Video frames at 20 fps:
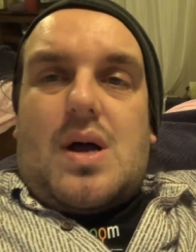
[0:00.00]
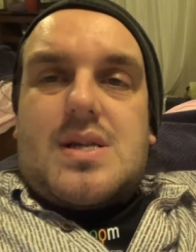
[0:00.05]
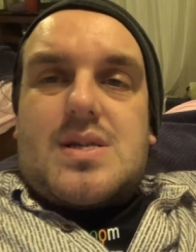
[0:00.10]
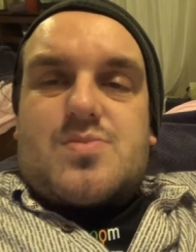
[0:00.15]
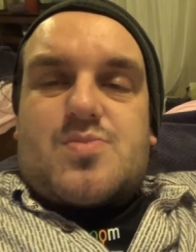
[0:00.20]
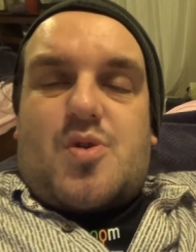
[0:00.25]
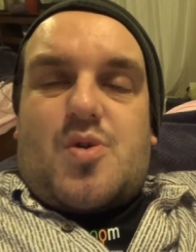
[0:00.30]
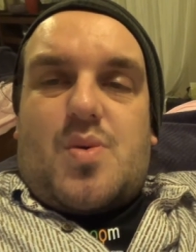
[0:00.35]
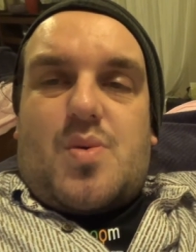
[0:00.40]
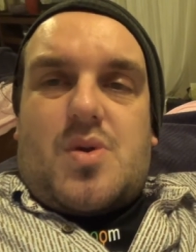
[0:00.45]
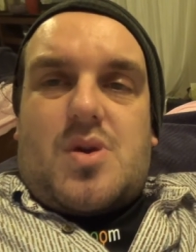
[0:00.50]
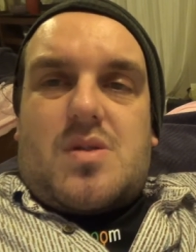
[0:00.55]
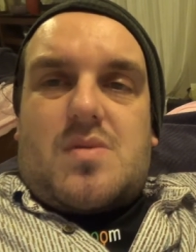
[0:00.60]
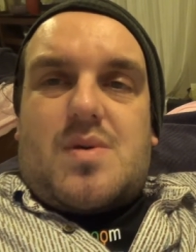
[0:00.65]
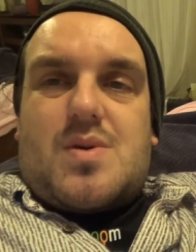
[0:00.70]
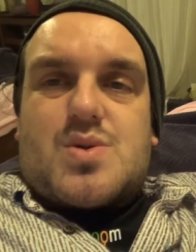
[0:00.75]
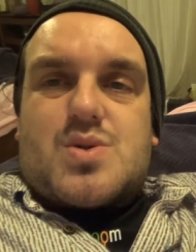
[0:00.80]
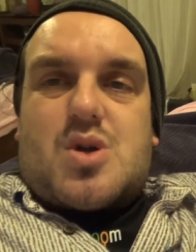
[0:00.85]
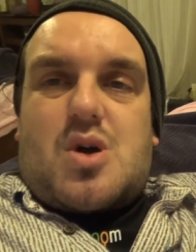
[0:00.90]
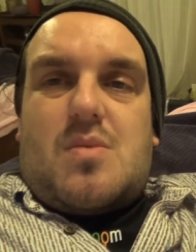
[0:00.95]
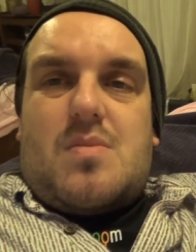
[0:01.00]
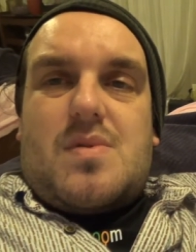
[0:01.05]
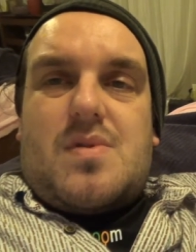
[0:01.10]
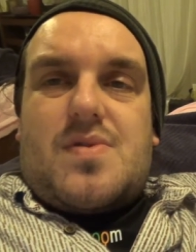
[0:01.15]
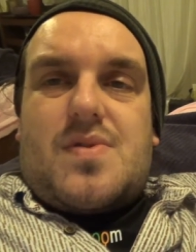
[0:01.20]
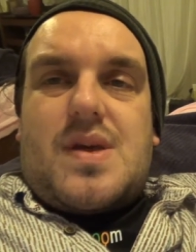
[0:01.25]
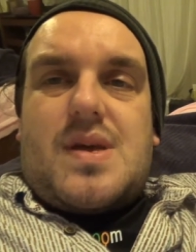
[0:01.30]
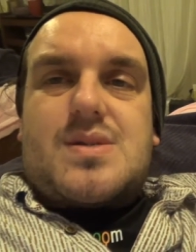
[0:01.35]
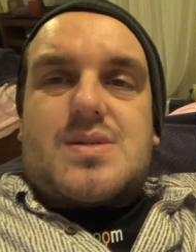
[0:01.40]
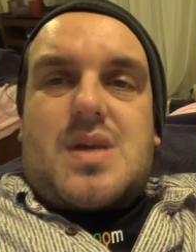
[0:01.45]
It's probably one of the most common
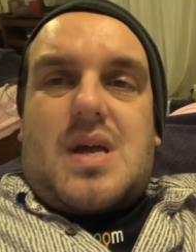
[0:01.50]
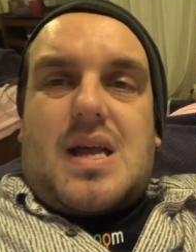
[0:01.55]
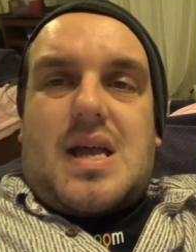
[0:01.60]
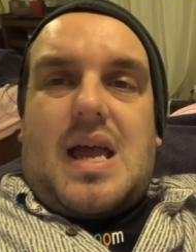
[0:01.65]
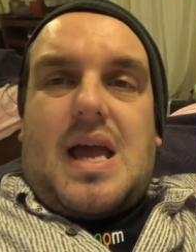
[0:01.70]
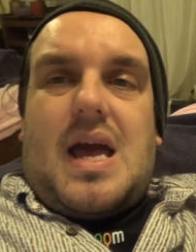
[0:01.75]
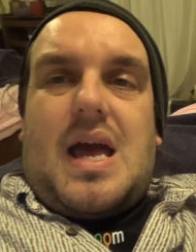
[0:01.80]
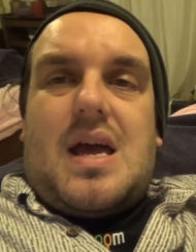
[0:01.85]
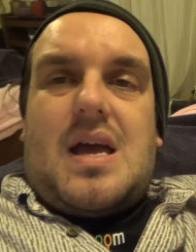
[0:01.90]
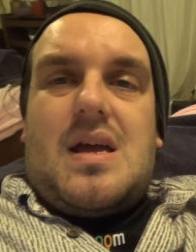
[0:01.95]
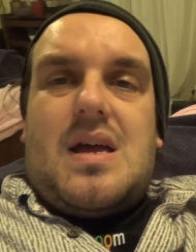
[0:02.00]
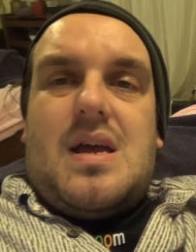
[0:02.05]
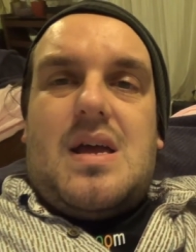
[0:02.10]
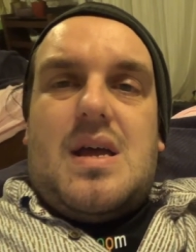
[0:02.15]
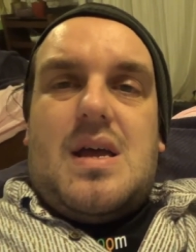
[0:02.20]
things I get